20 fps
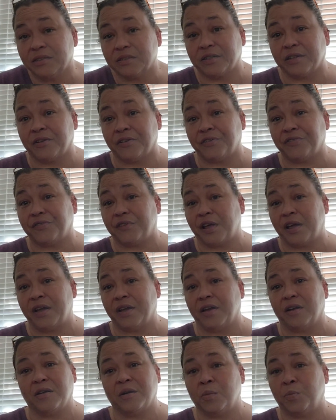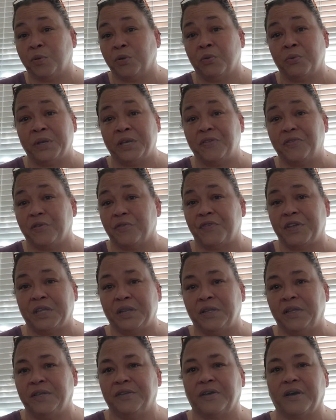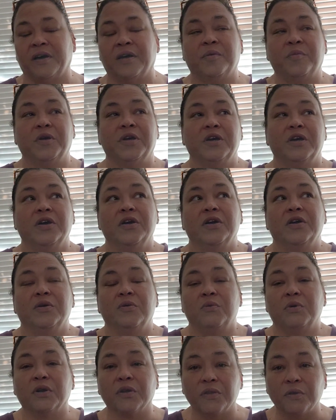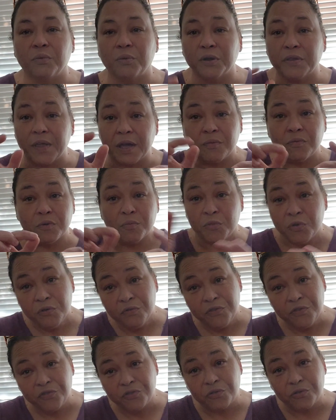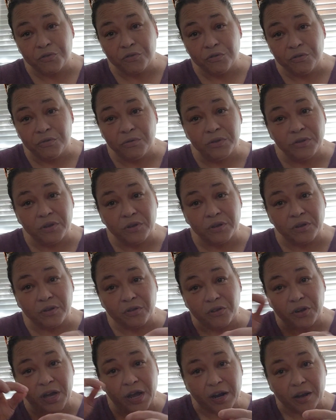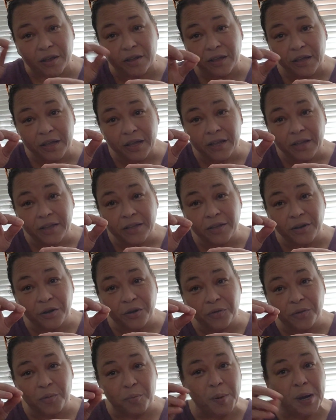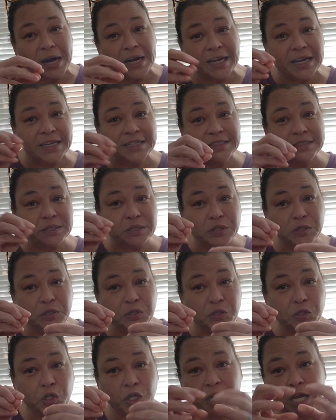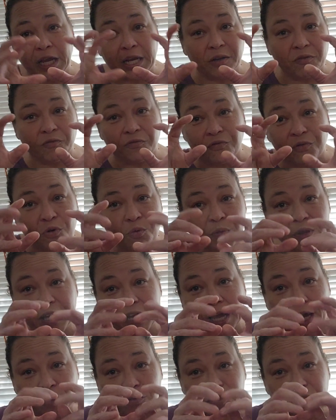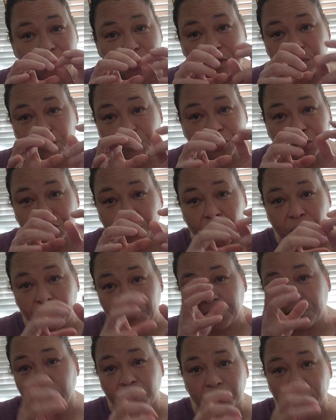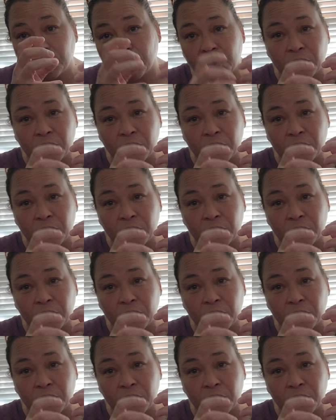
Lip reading: There's like a couple of weeks of healing time where they remove the screw, and then you gotta, you know, the body has to create and form the calcium to go in the little